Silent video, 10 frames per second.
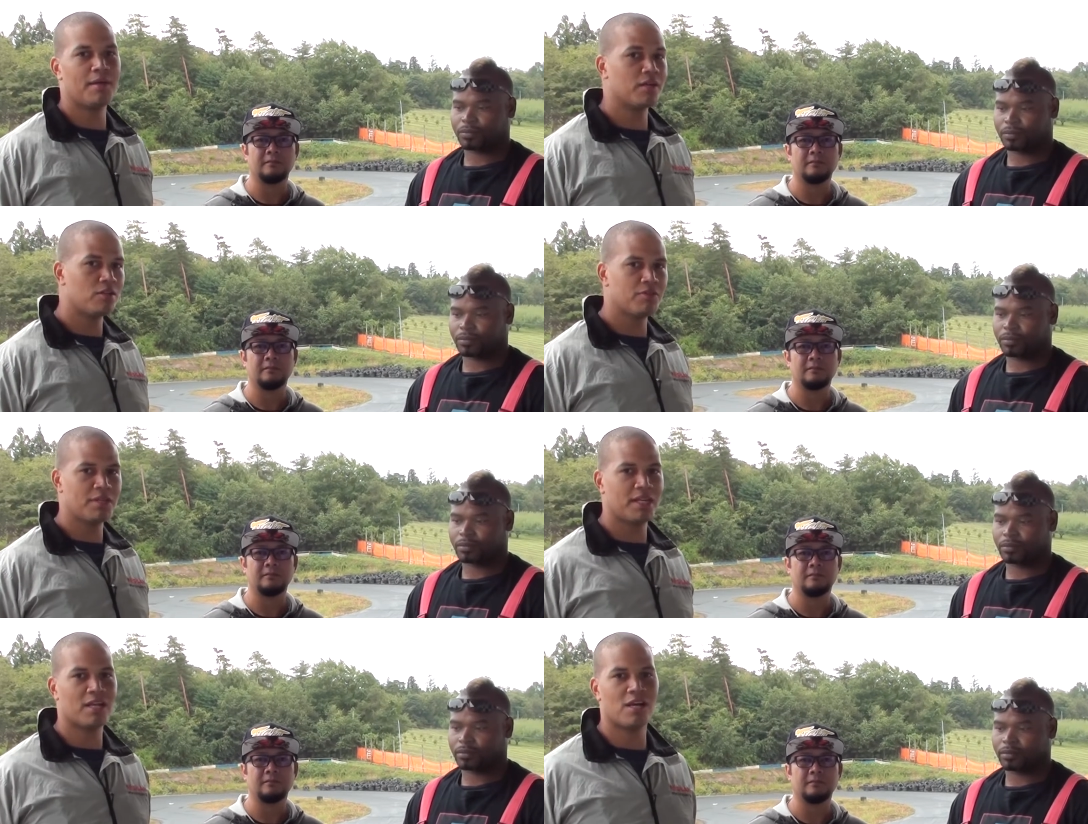Speaker 1: including
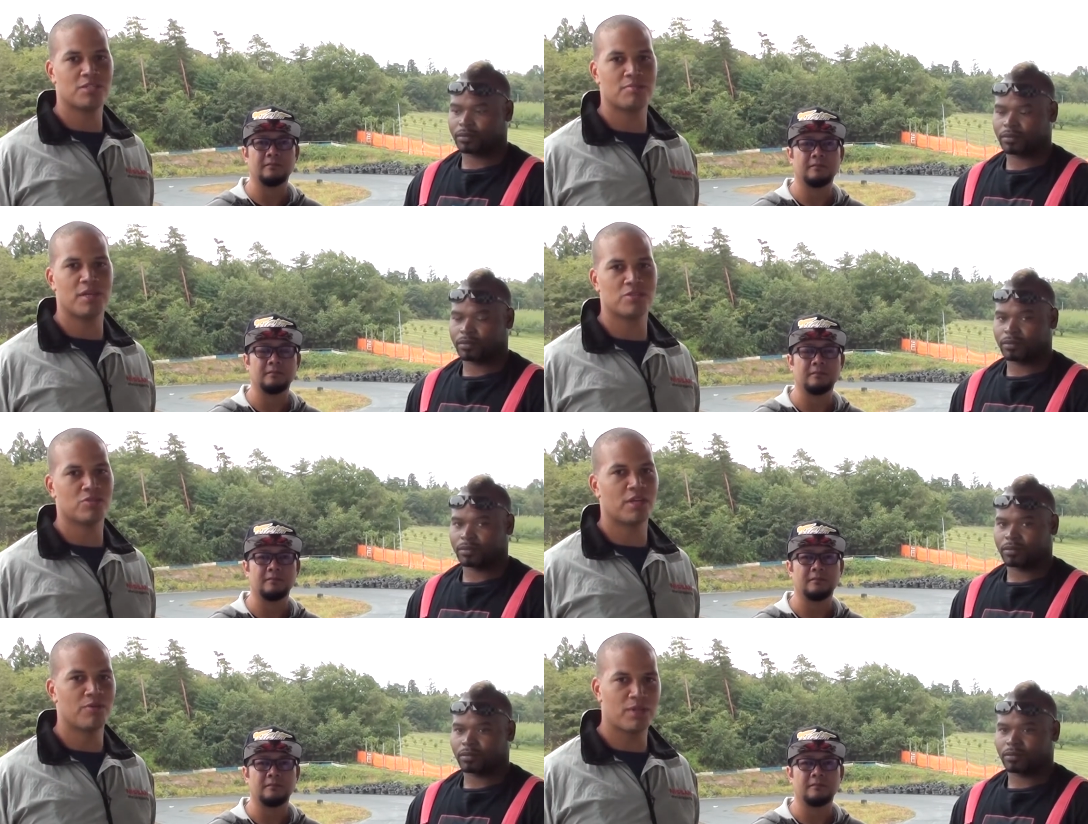any custom gear.
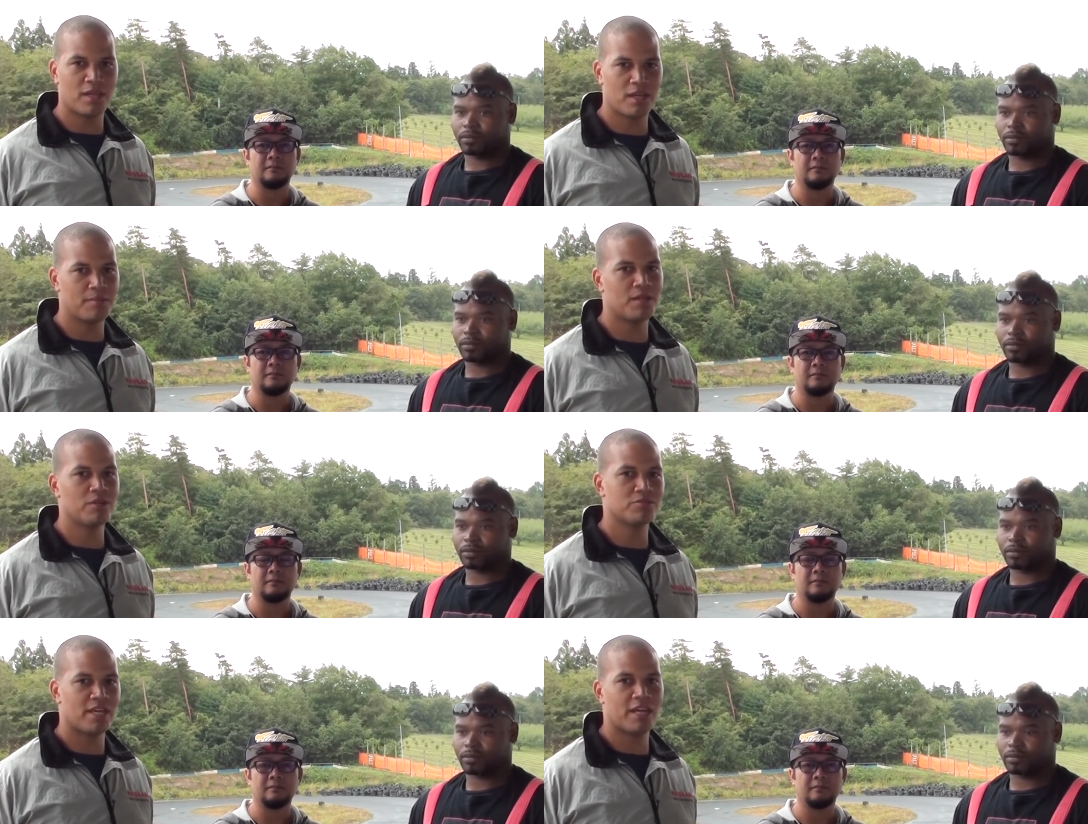So deal with him, and
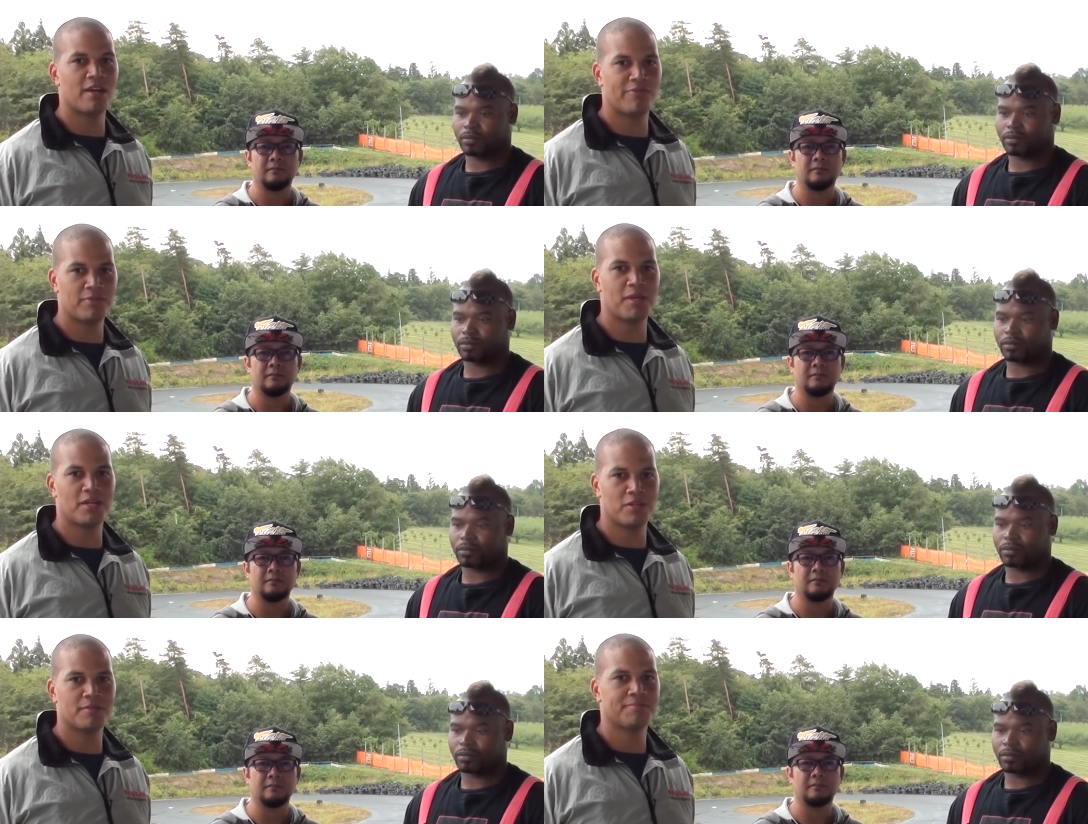he'll take care of it from
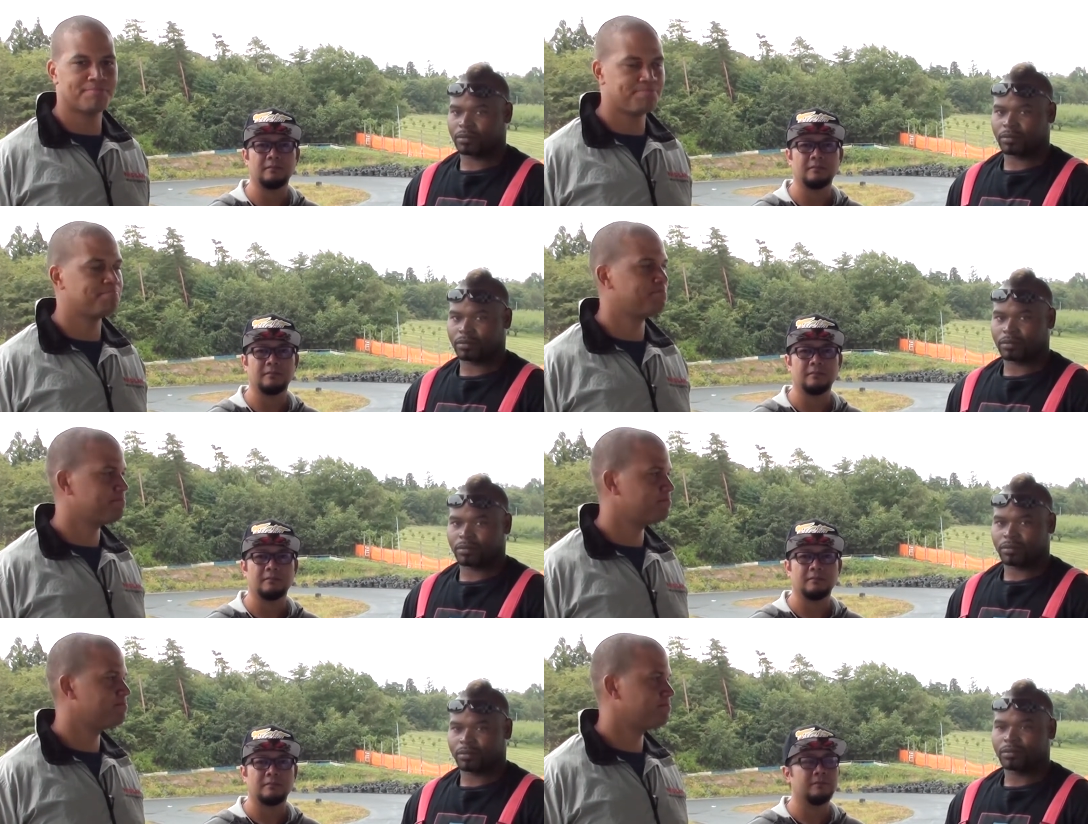there.
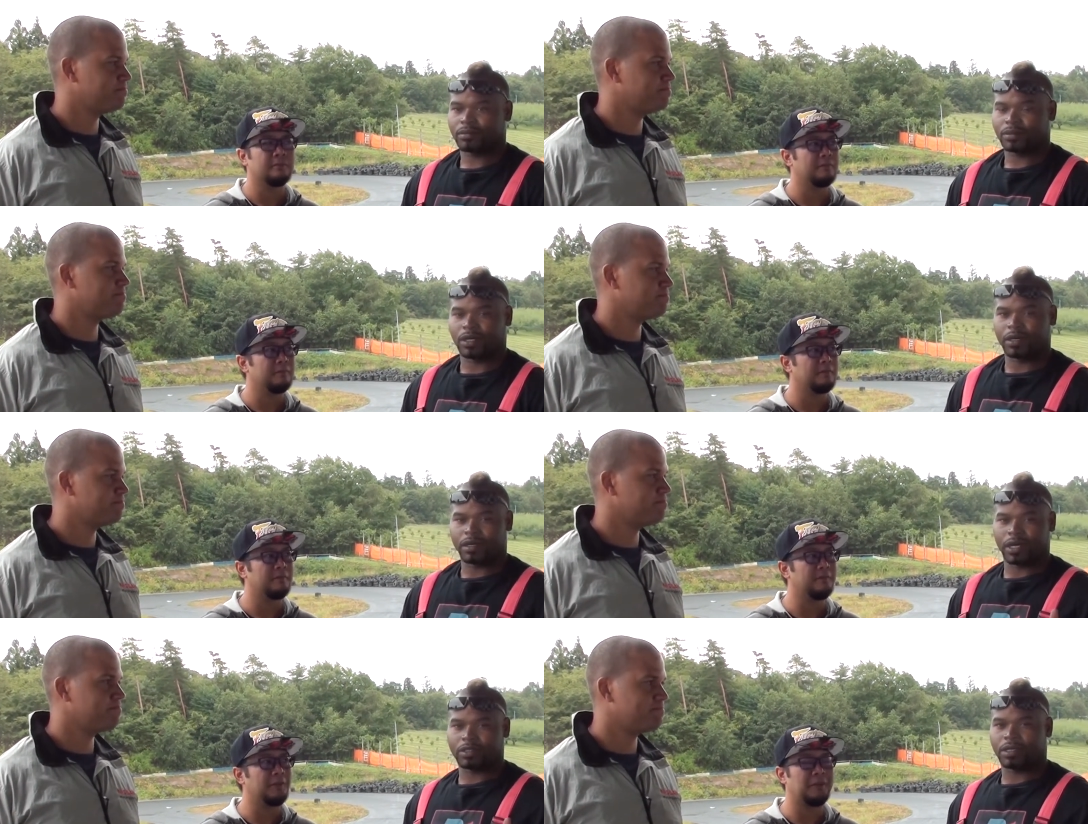All
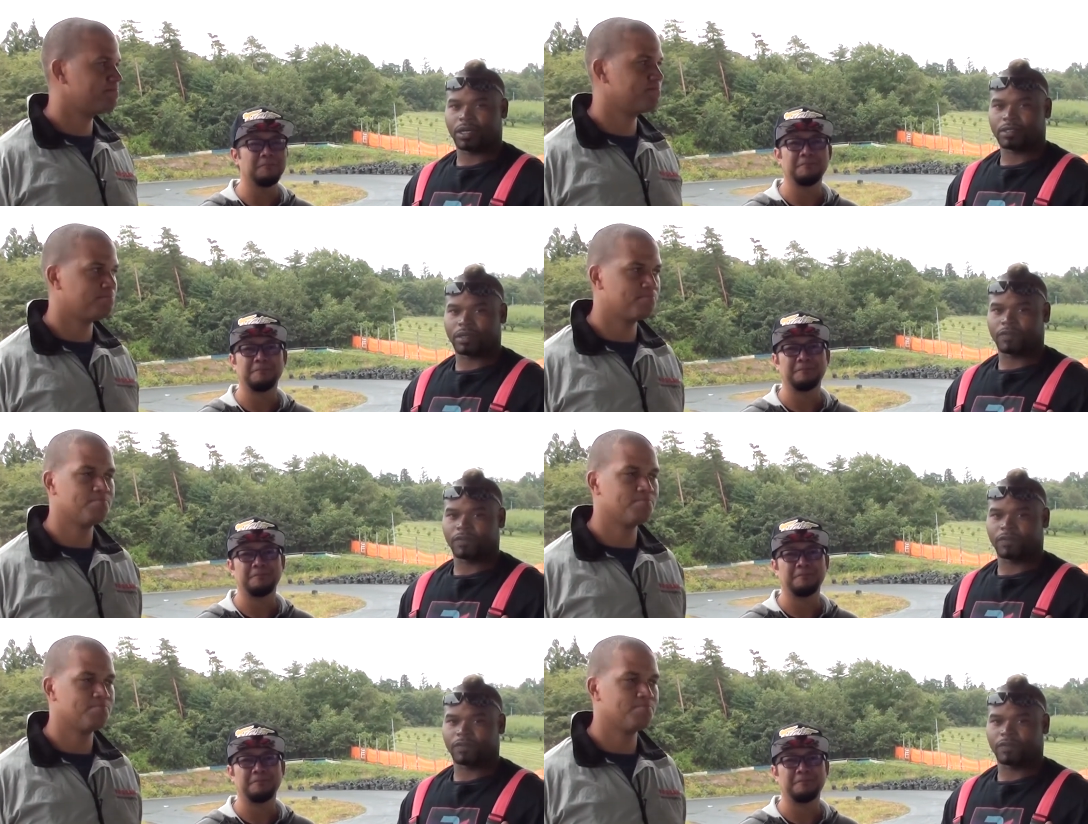right, guys, you guys heard